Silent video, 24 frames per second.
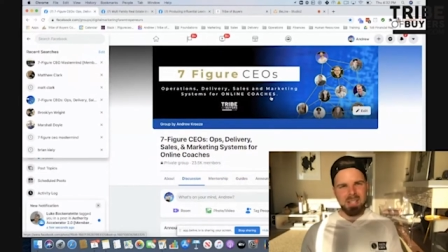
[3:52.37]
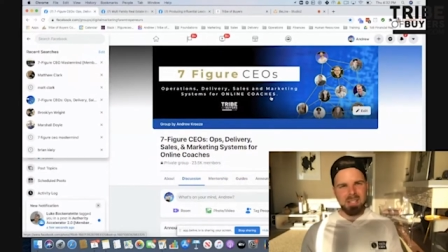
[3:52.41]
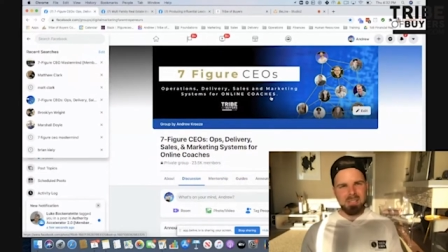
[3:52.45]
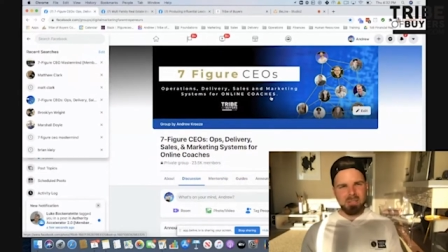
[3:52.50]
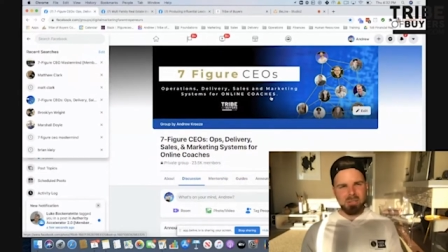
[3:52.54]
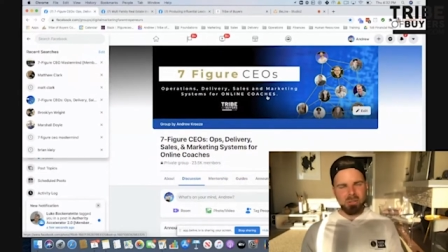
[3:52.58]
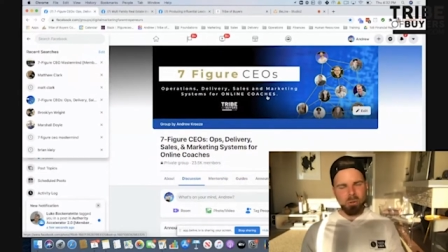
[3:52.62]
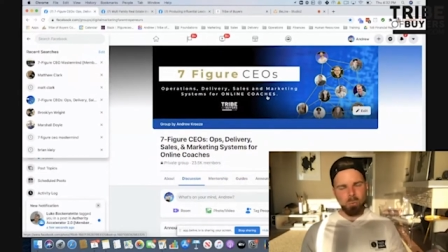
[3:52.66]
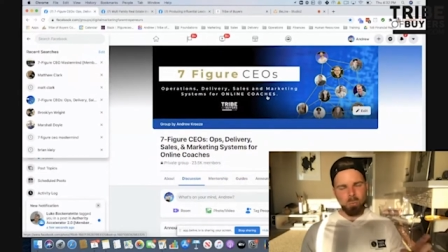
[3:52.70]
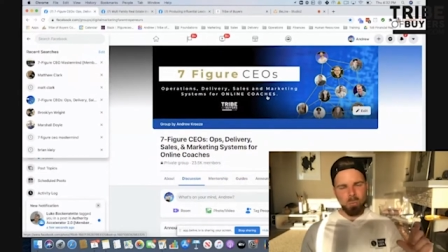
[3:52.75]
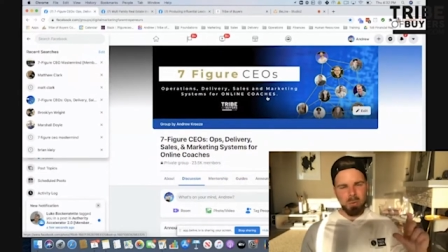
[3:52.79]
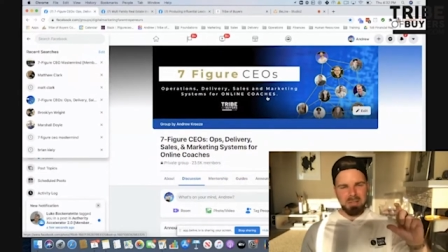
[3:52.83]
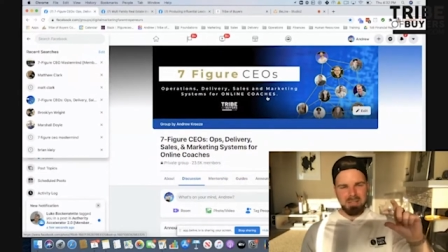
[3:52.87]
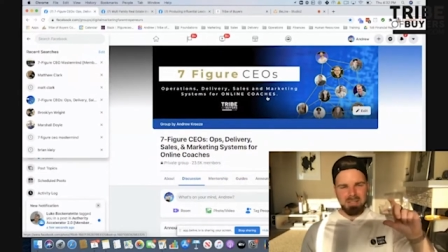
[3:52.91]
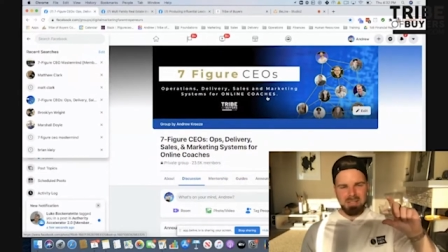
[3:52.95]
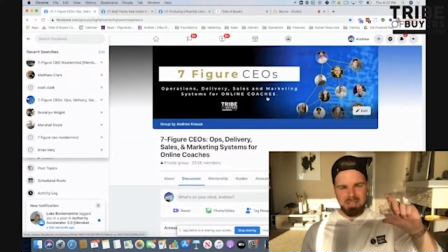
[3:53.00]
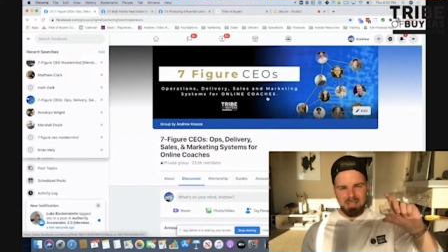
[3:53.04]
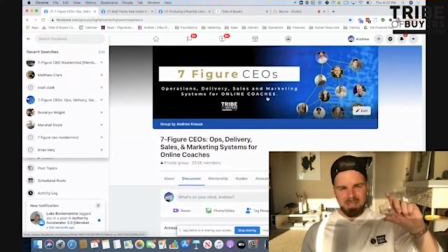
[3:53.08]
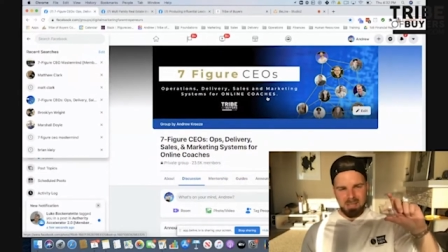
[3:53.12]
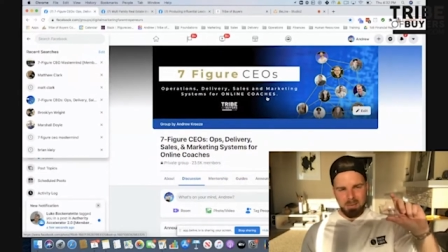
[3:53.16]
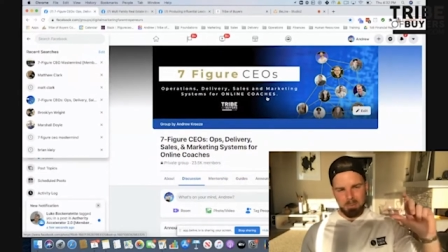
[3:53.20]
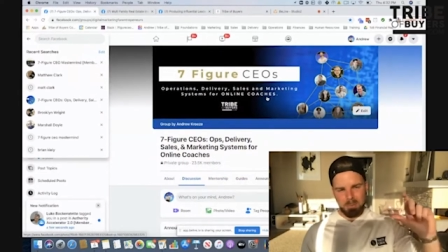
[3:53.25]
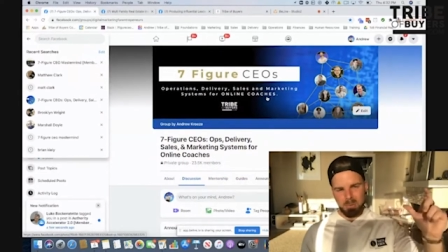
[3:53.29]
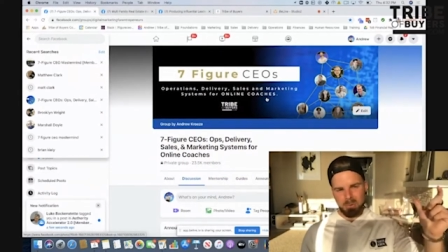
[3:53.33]
So one
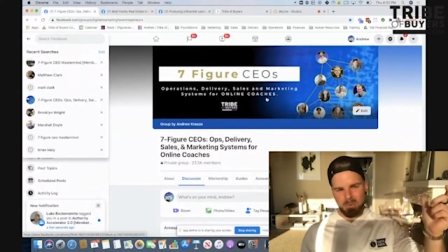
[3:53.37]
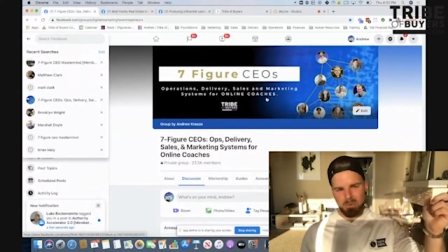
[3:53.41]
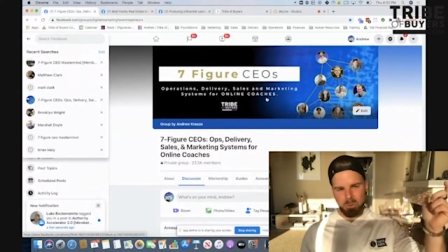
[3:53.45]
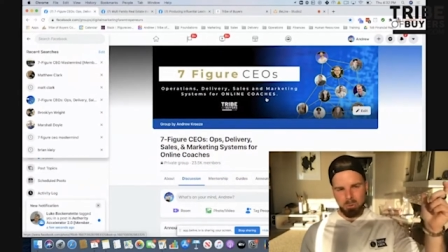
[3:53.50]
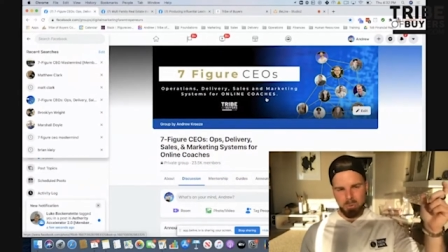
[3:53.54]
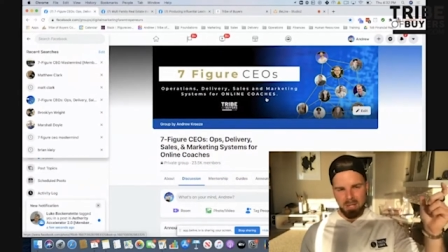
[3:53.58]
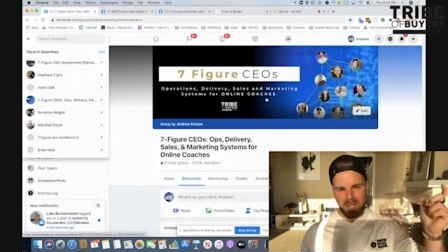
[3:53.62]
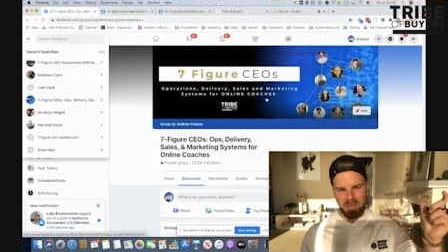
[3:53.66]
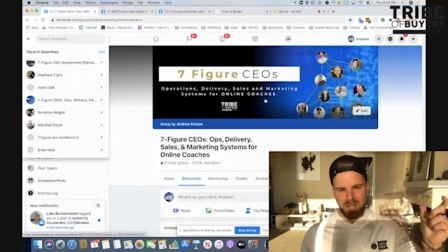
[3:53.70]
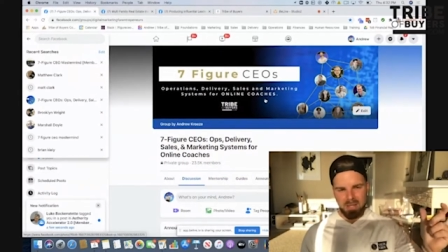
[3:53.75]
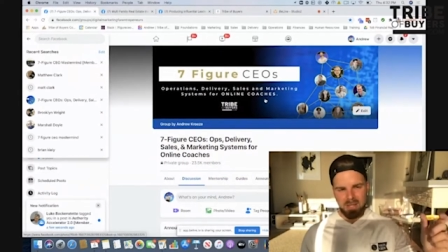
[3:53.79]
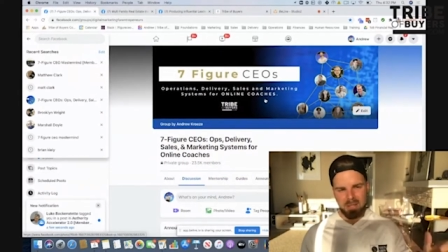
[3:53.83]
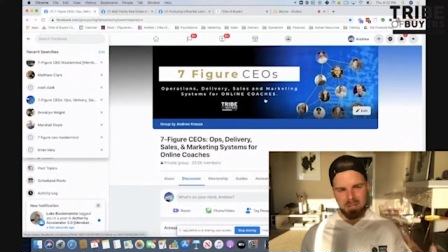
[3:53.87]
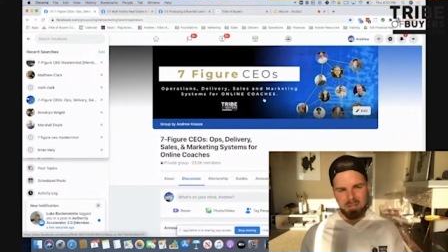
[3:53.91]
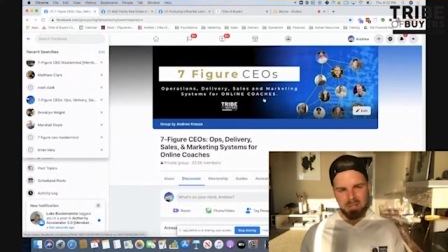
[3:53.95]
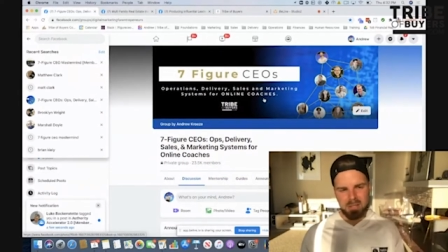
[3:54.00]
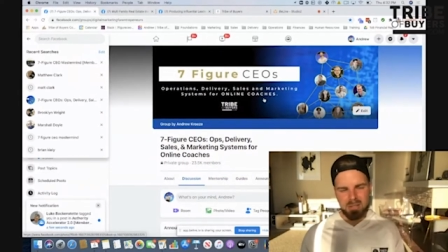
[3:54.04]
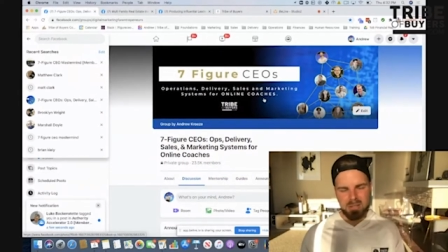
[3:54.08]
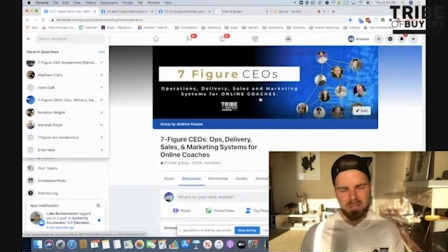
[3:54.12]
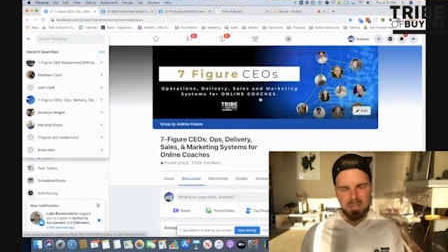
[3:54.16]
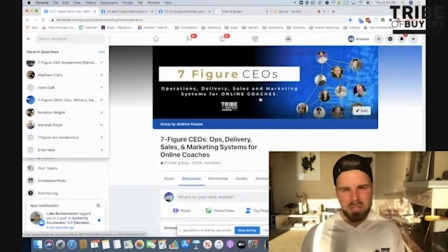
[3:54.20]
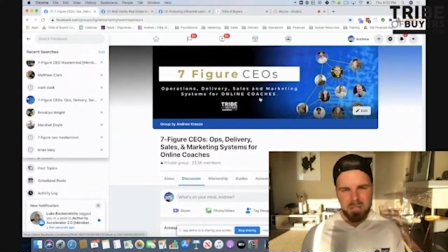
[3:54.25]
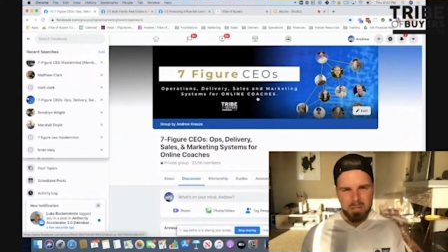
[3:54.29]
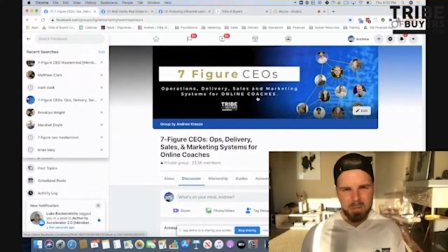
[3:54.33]
simple tweak that you can
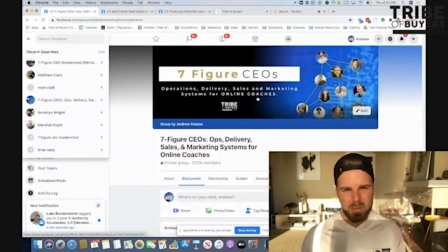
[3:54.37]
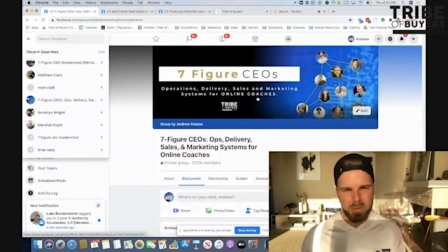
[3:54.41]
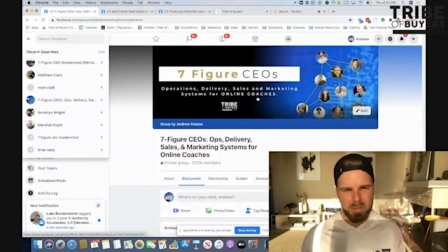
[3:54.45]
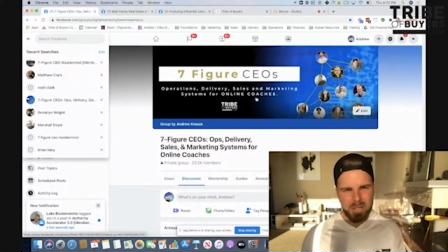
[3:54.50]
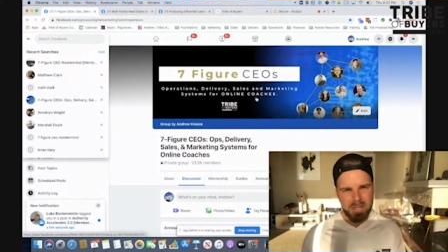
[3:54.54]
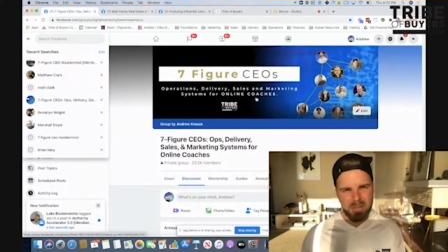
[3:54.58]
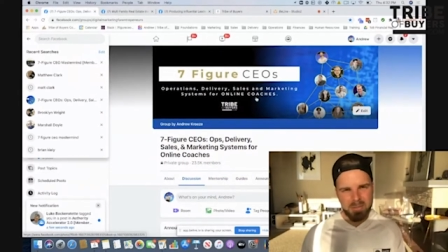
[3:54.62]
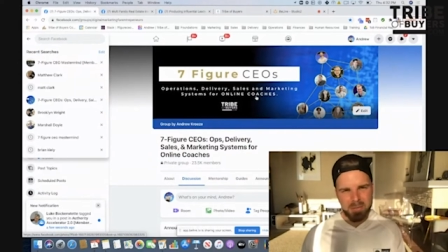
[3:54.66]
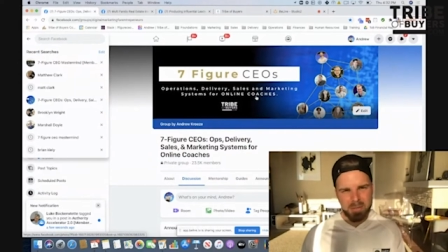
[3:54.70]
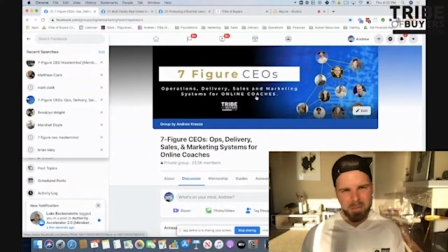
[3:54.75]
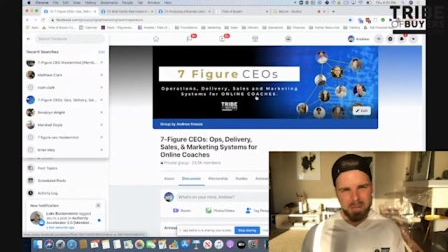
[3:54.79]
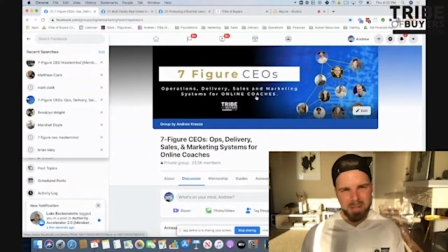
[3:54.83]
do if